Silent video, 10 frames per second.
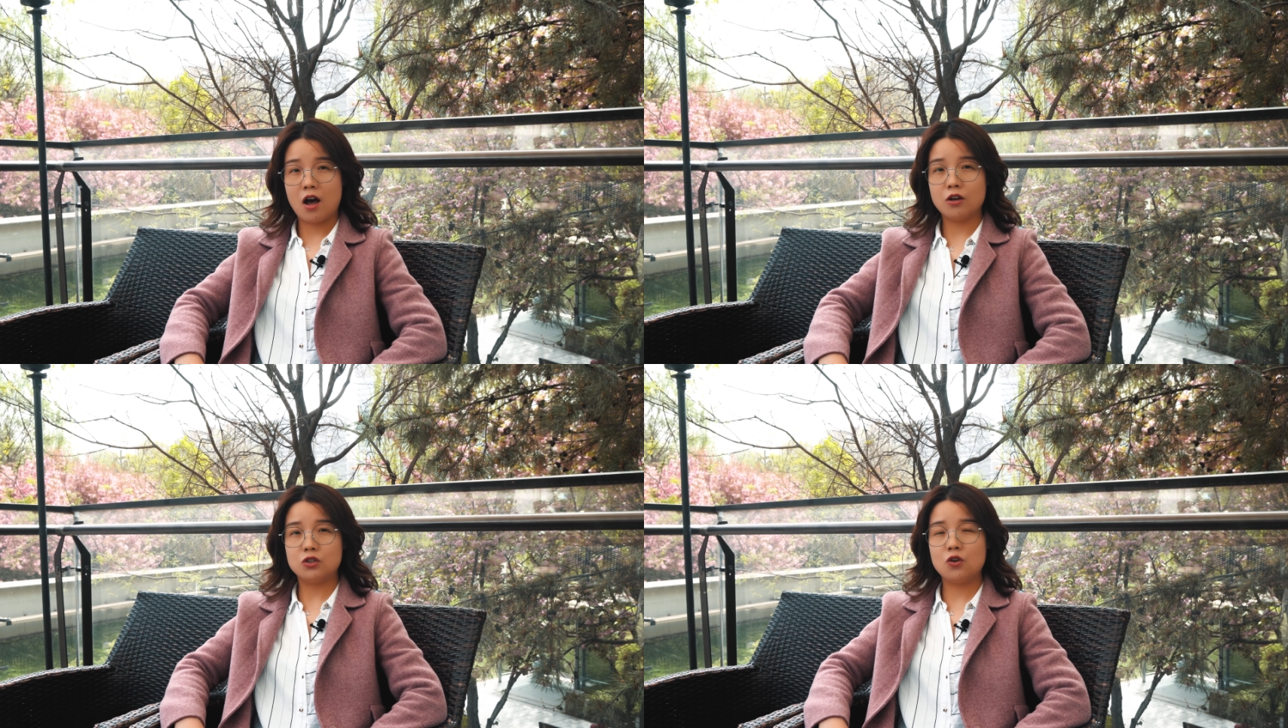
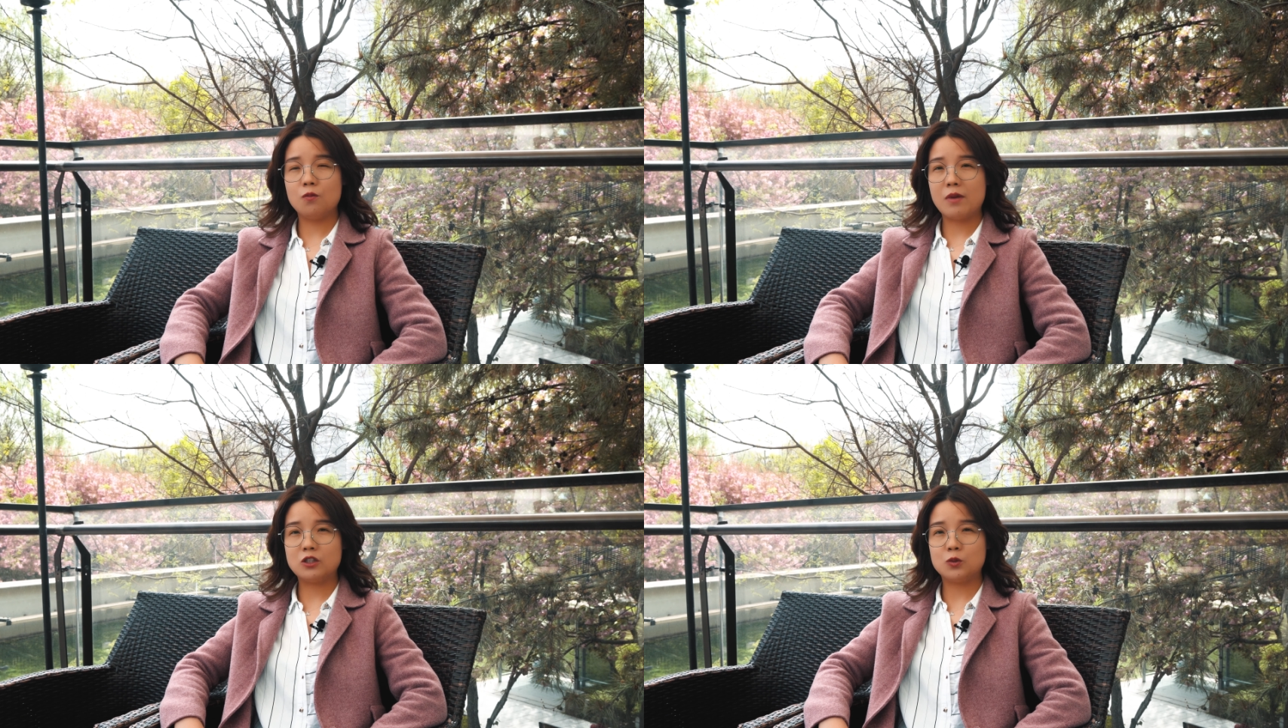
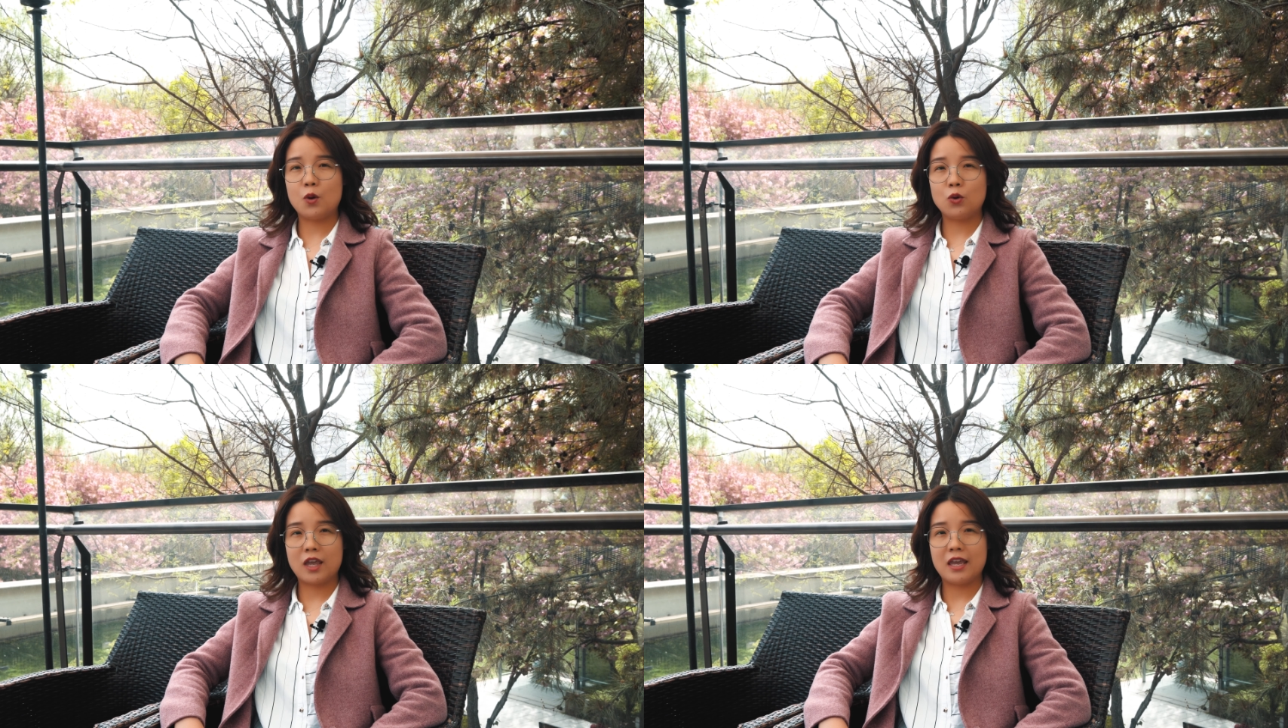Although my
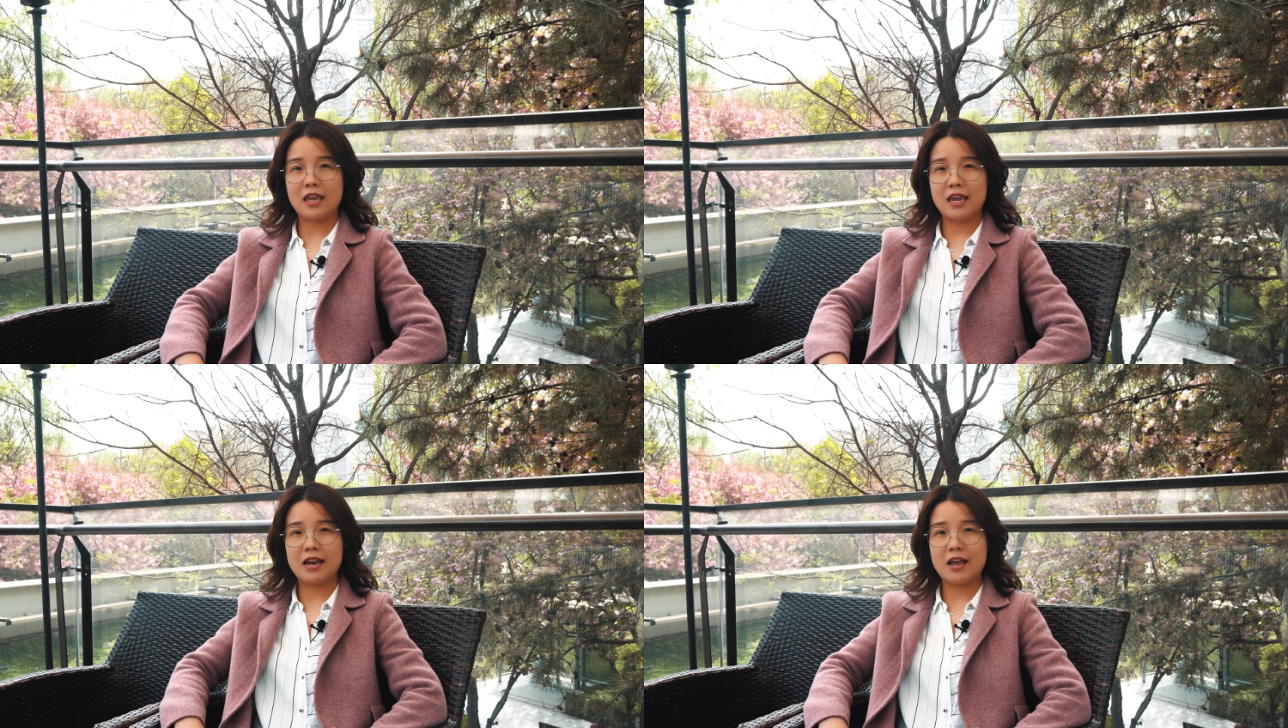
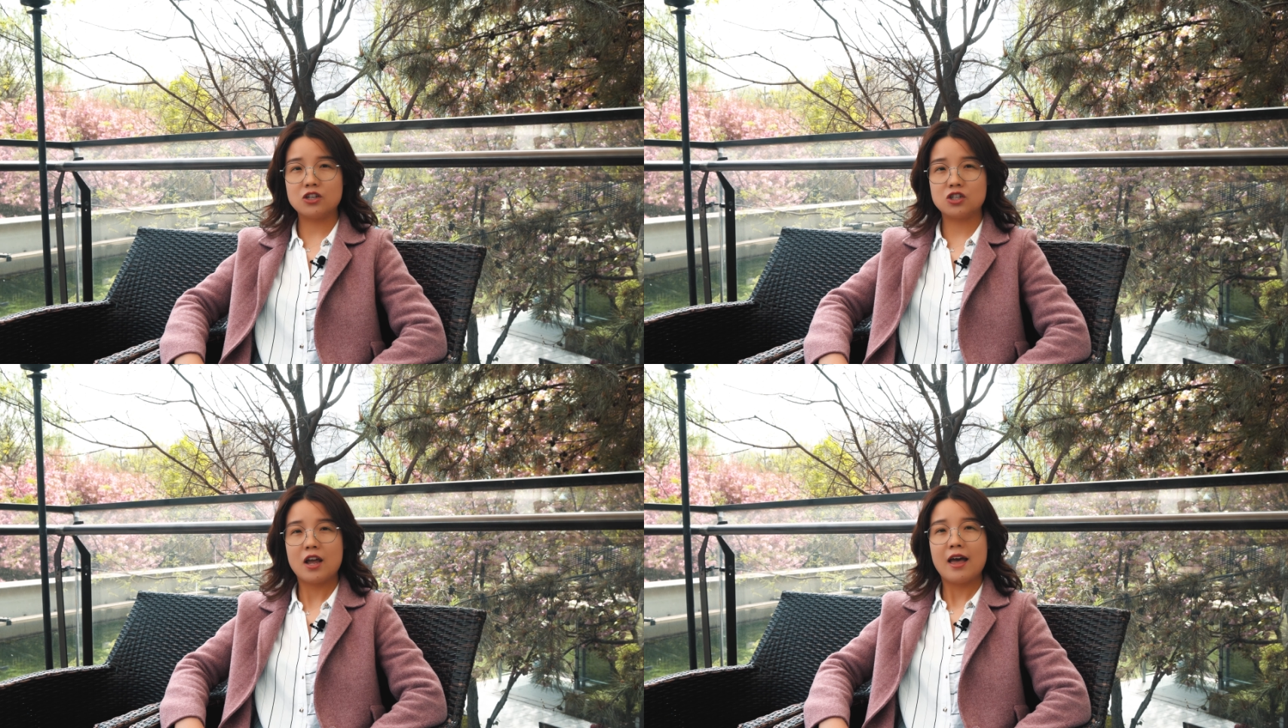spoken
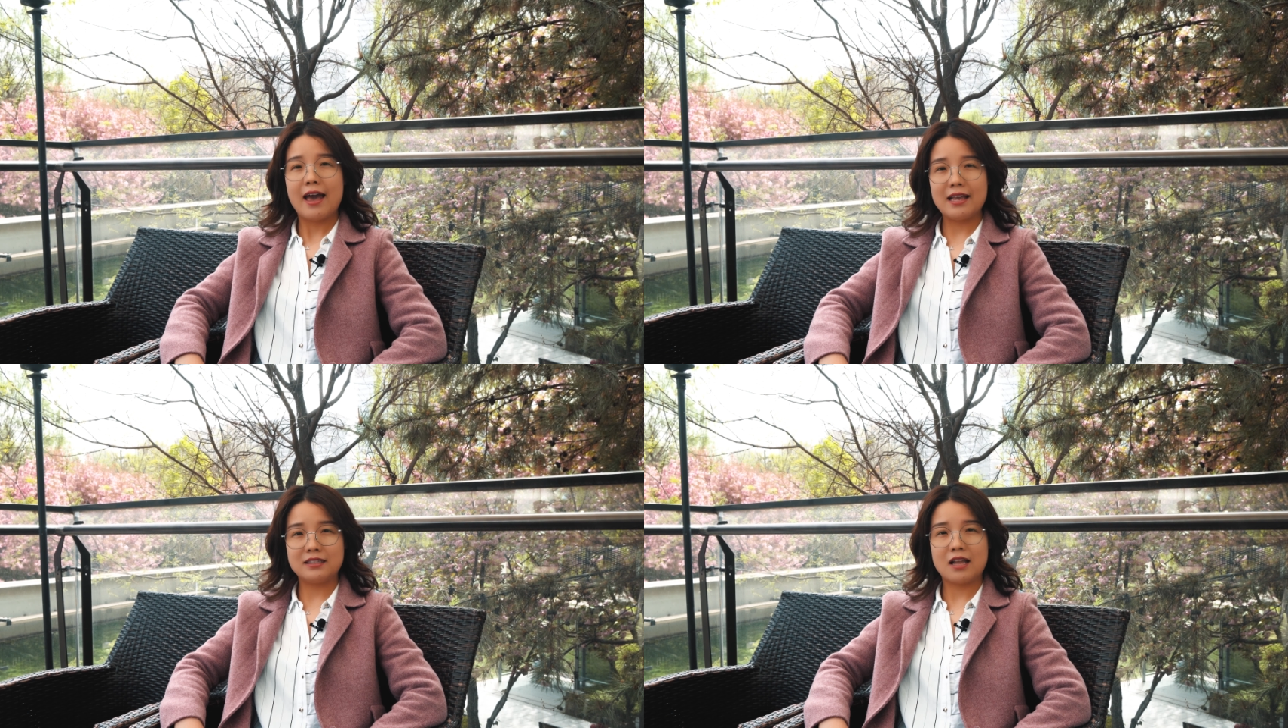English
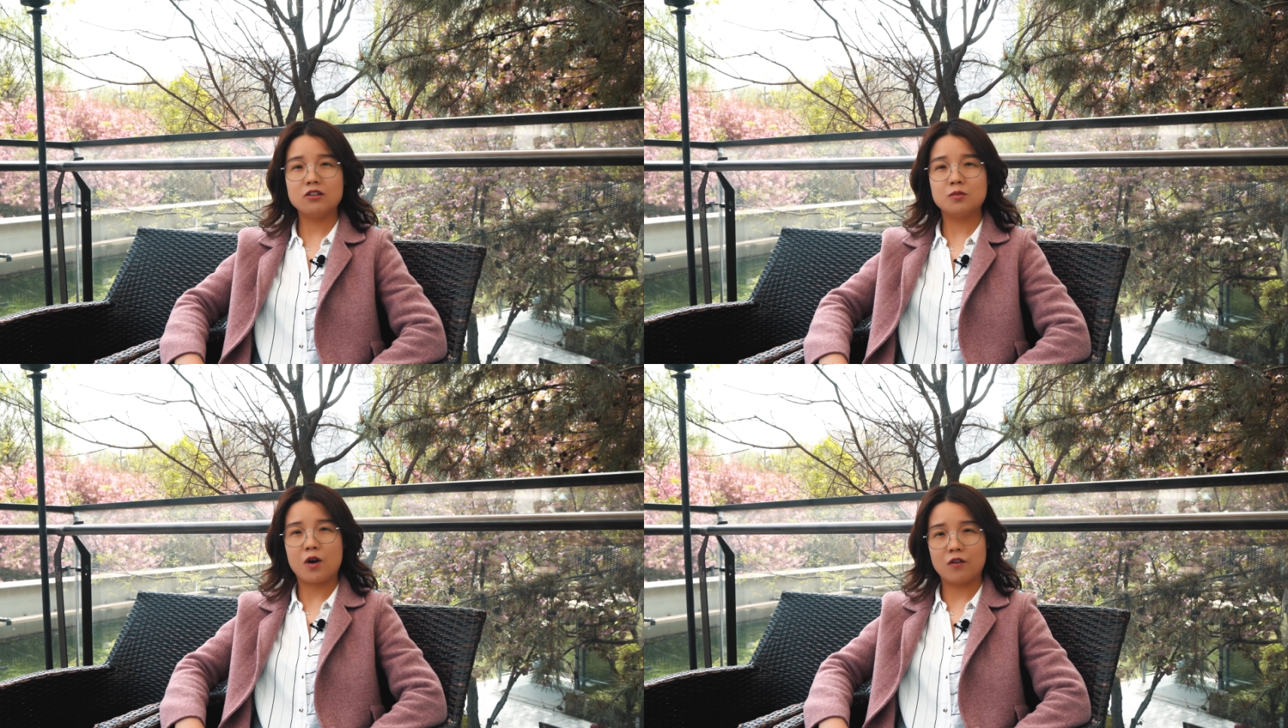is
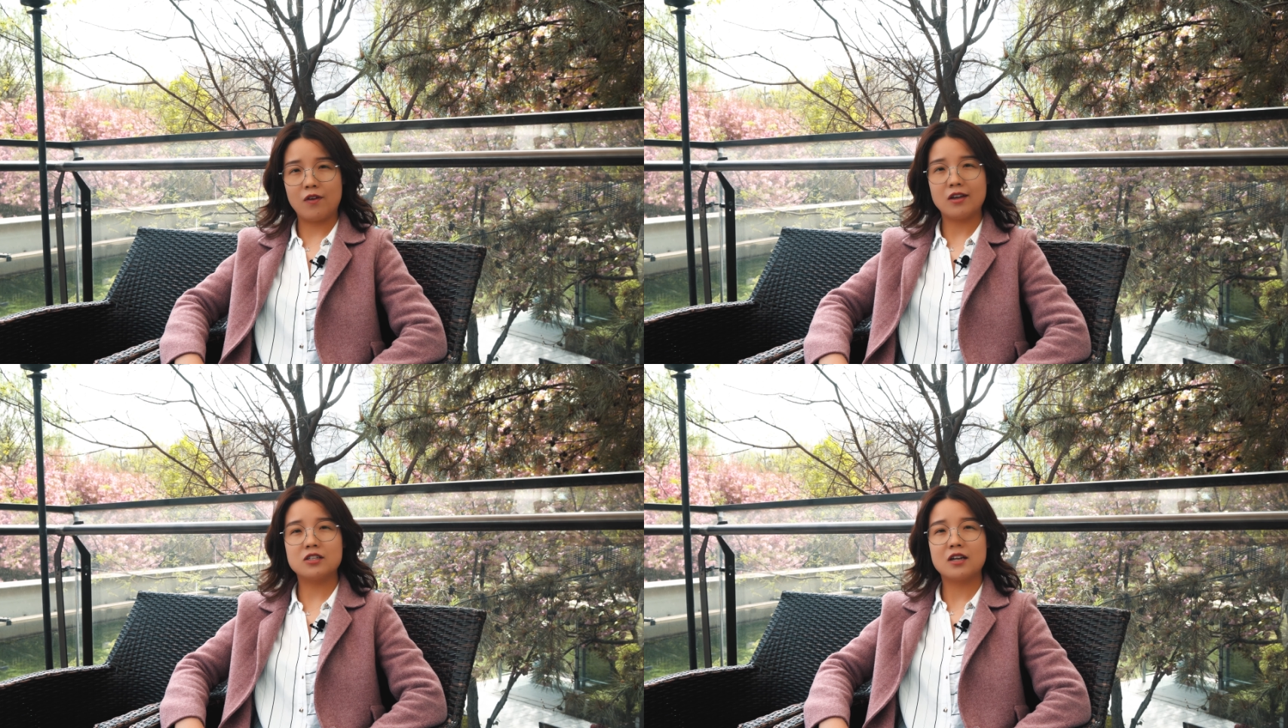not
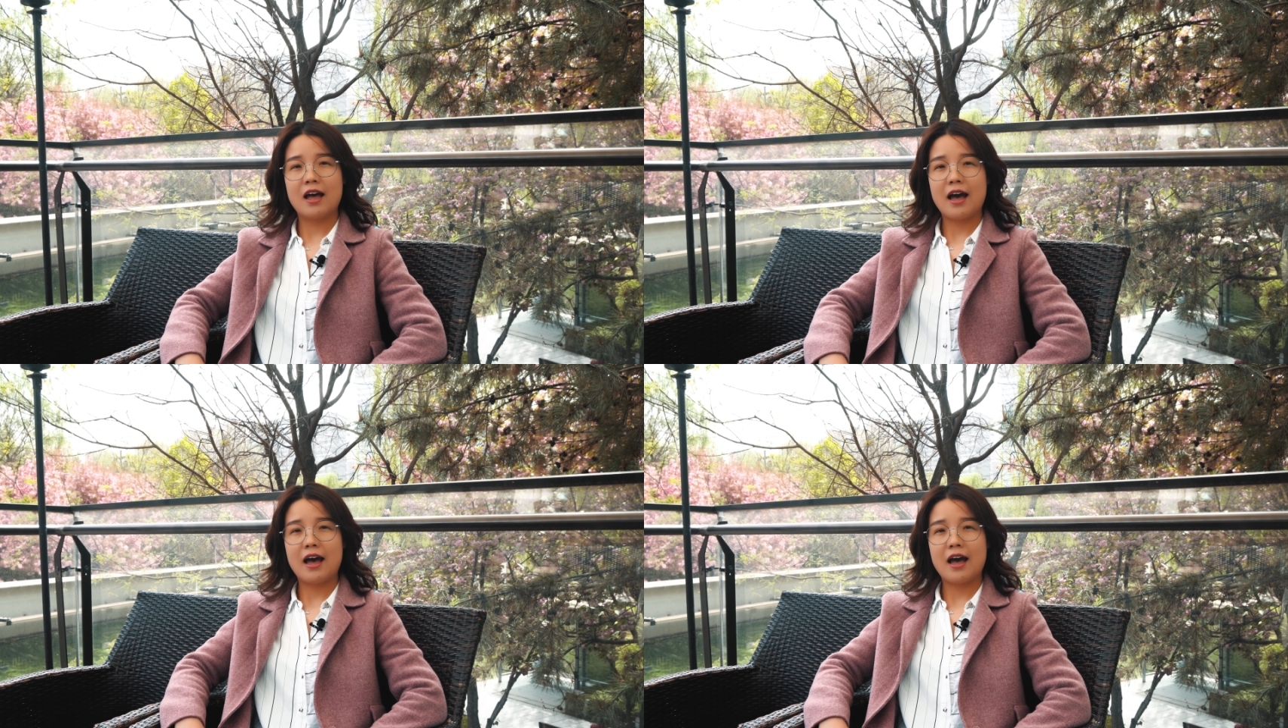perfect,